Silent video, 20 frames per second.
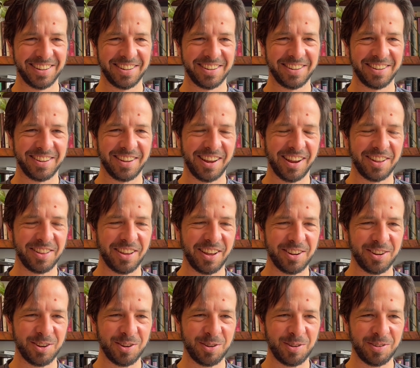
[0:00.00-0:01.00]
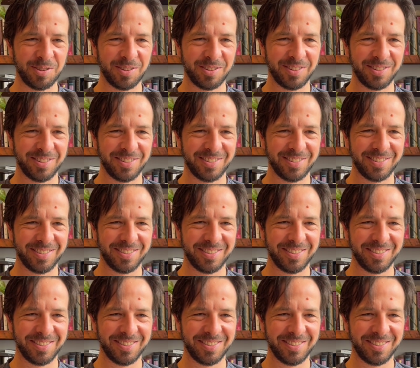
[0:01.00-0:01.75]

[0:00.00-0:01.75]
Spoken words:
Yeah, and then you it's the same.